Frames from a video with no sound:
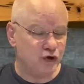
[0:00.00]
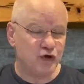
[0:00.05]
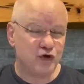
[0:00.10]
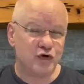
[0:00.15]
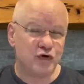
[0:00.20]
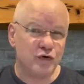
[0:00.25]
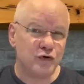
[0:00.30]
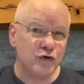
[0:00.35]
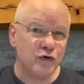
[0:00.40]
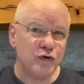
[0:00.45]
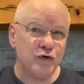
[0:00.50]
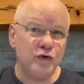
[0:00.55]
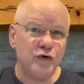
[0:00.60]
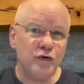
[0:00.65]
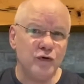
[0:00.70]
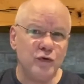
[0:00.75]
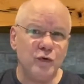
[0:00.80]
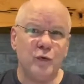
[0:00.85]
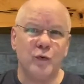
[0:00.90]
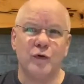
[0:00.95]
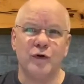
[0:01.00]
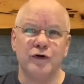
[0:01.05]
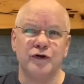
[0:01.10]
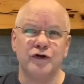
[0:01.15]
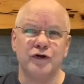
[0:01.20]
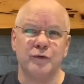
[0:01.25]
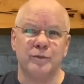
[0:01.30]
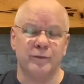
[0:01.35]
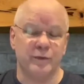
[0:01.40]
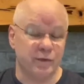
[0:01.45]
true
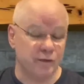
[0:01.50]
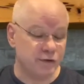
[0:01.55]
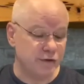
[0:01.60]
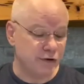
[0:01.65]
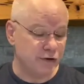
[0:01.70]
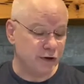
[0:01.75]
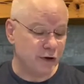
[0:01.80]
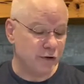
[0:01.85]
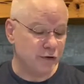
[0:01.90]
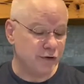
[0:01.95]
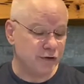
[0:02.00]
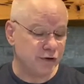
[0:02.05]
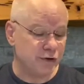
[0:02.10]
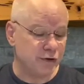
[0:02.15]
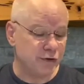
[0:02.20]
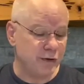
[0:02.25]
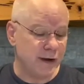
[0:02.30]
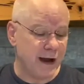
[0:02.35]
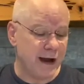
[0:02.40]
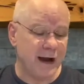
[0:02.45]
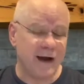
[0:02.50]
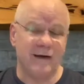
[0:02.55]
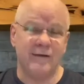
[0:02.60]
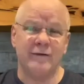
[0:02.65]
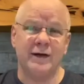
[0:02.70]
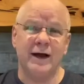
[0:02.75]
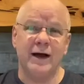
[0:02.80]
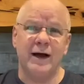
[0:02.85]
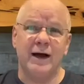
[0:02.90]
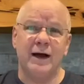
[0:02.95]
worshipers, those who
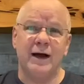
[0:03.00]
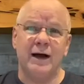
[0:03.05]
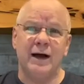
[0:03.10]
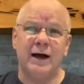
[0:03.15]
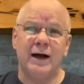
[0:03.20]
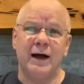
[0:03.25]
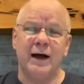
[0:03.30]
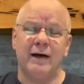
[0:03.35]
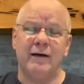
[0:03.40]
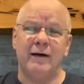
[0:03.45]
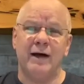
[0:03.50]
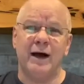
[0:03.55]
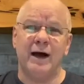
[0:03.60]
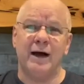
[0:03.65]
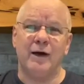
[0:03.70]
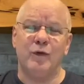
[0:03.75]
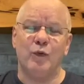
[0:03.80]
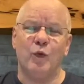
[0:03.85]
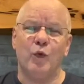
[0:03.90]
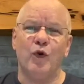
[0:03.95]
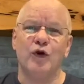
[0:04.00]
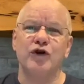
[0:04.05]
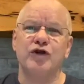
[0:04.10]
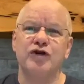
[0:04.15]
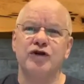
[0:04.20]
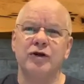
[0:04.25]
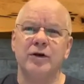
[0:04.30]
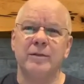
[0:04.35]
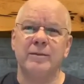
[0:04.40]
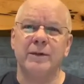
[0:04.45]
have, have
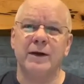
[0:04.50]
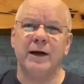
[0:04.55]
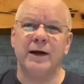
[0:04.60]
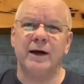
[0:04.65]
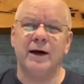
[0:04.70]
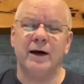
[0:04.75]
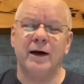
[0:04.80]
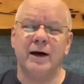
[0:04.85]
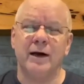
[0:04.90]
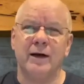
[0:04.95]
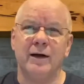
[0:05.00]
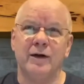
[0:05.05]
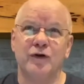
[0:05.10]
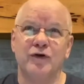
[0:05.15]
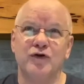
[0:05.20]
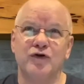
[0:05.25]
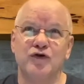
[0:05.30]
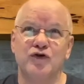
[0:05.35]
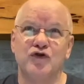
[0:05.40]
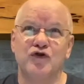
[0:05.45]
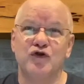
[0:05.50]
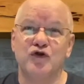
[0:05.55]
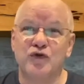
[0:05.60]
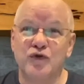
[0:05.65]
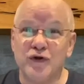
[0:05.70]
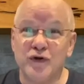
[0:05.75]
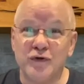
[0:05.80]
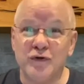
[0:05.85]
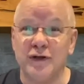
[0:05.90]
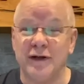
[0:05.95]
worship
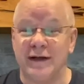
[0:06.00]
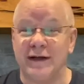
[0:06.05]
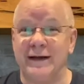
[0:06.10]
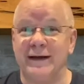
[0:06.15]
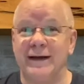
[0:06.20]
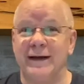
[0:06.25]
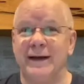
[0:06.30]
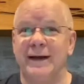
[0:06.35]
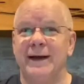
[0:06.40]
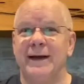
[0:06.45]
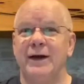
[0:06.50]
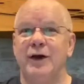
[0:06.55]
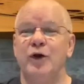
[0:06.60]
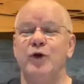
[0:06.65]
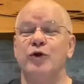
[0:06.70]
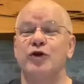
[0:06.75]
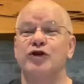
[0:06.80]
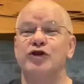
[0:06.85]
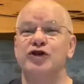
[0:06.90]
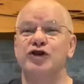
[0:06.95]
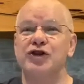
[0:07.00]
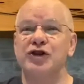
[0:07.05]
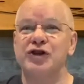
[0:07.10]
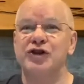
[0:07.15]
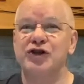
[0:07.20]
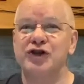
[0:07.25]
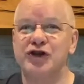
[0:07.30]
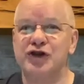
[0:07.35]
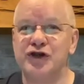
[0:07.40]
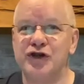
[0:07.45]
truly, who are
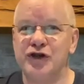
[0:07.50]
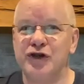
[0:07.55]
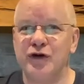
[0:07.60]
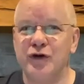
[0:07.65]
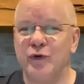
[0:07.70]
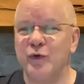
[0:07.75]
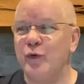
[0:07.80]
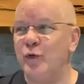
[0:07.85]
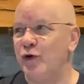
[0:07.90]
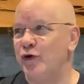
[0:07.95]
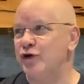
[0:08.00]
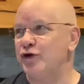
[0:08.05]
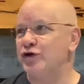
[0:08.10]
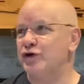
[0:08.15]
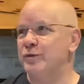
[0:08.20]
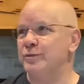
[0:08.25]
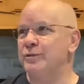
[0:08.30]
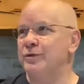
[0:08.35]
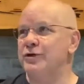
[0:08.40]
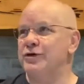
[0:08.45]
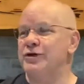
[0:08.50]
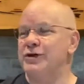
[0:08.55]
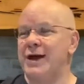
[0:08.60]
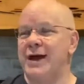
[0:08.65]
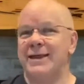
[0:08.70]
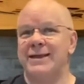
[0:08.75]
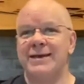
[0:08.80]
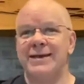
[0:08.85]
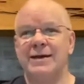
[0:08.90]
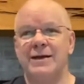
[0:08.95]
sincere worshipers.
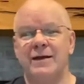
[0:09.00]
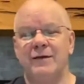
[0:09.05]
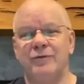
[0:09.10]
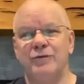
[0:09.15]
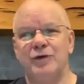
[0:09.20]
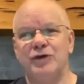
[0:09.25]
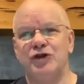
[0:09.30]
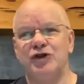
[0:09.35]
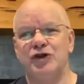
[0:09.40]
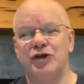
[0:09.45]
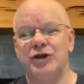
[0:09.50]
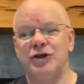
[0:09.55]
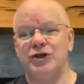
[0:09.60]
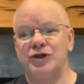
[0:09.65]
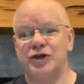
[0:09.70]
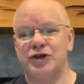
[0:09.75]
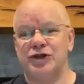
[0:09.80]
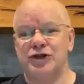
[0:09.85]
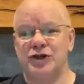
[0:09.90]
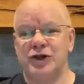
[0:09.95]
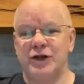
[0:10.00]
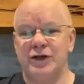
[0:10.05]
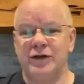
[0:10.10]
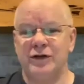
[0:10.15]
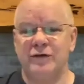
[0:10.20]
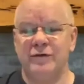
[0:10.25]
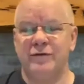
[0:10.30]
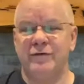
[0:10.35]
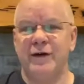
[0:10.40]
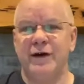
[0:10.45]
I think of when Jesus said to
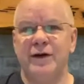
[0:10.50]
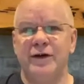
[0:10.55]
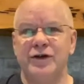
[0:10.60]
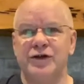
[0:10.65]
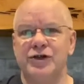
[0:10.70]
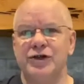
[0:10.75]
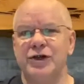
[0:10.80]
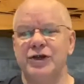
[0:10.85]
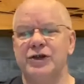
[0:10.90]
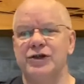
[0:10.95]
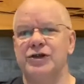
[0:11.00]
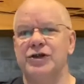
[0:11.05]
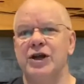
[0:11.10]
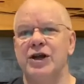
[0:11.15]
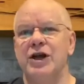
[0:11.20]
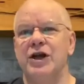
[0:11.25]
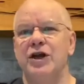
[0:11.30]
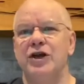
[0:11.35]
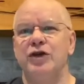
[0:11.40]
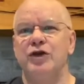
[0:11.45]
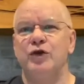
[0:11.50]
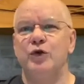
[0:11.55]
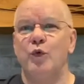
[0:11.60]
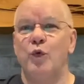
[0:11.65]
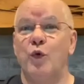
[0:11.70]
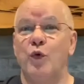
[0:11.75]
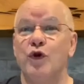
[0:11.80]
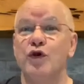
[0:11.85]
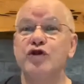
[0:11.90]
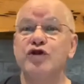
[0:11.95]
the Pharisees, You
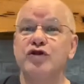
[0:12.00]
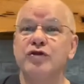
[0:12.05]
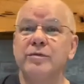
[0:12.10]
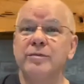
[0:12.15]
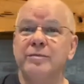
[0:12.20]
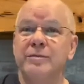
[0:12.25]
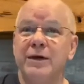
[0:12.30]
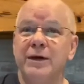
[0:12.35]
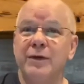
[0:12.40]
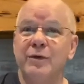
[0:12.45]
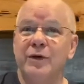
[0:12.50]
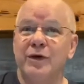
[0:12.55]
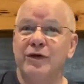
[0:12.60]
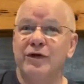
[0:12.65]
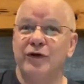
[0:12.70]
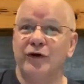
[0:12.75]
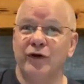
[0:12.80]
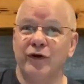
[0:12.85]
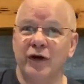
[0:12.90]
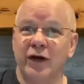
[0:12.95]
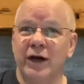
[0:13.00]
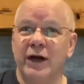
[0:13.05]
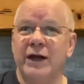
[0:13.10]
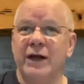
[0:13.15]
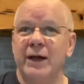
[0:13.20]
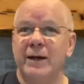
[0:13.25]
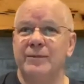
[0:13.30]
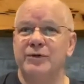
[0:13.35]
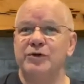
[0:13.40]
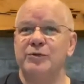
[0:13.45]
worship me with your
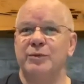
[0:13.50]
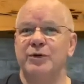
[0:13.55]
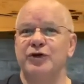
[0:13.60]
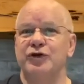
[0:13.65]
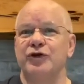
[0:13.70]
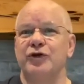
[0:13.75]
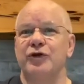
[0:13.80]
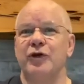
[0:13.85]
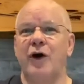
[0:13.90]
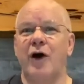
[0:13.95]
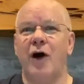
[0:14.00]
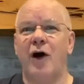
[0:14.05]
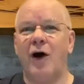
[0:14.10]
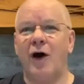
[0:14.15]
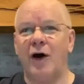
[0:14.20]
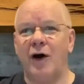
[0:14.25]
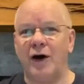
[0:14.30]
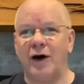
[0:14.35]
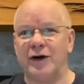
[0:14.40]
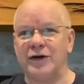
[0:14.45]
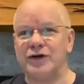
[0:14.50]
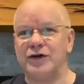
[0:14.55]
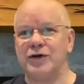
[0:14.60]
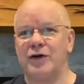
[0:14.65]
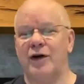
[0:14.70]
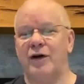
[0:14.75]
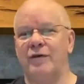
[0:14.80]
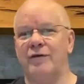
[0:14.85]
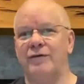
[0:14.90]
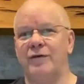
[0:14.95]
lips, but your hearts
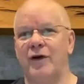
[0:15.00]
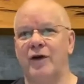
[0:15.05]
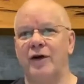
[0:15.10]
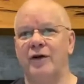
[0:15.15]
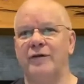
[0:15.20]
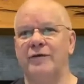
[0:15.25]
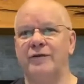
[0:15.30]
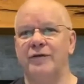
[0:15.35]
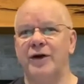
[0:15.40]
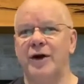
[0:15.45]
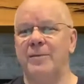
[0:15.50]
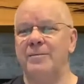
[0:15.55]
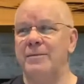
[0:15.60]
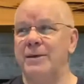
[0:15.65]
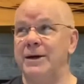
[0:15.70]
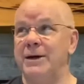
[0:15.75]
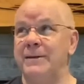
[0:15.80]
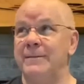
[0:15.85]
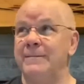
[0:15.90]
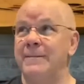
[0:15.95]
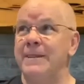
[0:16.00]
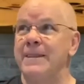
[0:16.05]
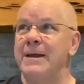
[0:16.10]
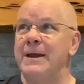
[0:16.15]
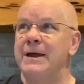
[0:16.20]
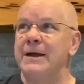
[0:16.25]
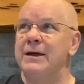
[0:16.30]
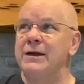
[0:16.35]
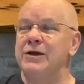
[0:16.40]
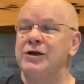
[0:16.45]
are far from me.
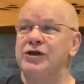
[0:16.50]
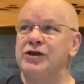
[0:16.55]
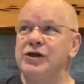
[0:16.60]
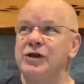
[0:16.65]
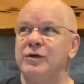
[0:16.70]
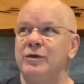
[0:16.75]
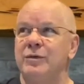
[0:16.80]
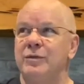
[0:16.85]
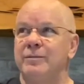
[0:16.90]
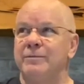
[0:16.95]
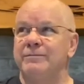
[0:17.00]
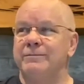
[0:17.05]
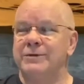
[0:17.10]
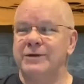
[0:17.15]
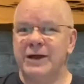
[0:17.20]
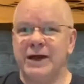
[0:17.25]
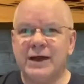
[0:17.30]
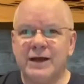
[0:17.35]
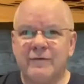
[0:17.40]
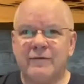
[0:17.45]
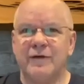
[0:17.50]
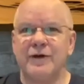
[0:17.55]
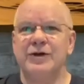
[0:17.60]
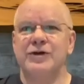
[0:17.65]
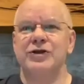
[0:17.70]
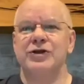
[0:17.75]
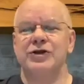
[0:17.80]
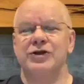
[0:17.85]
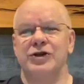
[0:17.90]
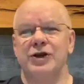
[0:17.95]
You see, take for
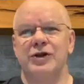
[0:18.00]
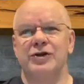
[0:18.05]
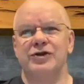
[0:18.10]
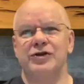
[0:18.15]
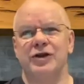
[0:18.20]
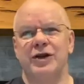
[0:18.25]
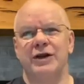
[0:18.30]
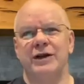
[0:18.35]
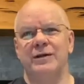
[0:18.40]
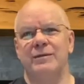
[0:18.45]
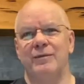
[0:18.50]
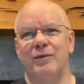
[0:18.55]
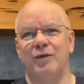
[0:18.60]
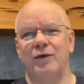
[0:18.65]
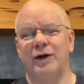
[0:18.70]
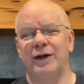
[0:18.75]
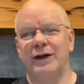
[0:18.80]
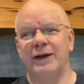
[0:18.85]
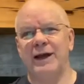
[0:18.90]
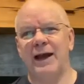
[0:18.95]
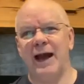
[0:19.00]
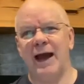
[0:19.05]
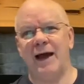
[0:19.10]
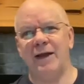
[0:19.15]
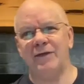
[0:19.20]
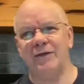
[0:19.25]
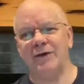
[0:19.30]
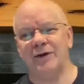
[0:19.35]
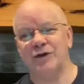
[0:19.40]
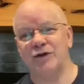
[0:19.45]
instance our Sunday morning
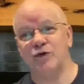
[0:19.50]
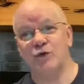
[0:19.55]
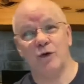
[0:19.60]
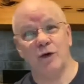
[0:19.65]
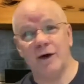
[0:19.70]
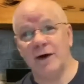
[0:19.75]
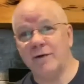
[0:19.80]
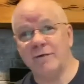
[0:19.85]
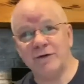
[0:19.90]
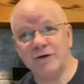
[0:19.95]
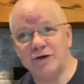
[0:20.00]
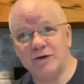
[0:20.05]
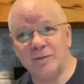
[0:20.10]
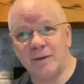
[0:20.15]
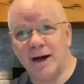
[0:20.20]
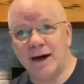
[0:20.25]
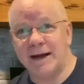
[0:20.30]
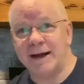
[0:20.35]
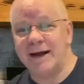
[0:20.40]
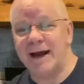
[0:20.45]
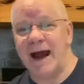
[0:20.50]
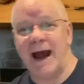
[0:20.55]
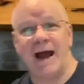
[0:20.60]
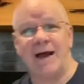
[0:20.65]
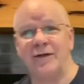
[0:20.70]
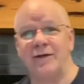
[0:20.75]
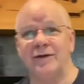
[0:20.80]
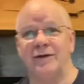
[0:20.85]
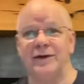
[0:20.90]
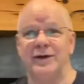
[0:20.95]
gatherings, wherever you might
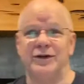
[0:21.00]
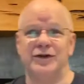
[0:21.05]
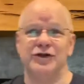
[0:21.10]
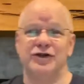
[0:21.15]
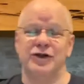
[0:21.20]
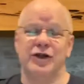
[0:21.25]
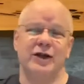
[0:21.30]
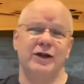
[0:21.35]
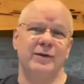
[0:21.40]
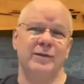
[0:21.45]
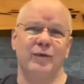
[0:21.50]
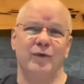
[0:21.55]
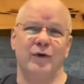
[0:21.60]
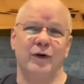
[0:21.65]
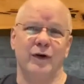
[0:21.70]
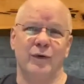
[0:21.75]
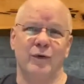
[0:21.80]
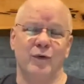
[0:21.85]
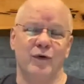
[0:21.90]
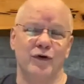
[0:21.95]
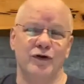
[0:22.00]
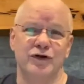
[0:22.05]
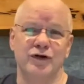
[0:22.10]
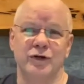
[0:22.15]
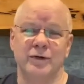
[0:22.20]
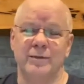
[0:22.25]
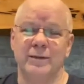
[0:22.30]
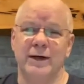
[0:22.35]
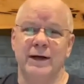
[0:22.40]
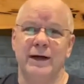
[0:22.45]
gather in Sunday morning
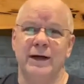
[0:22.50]
worship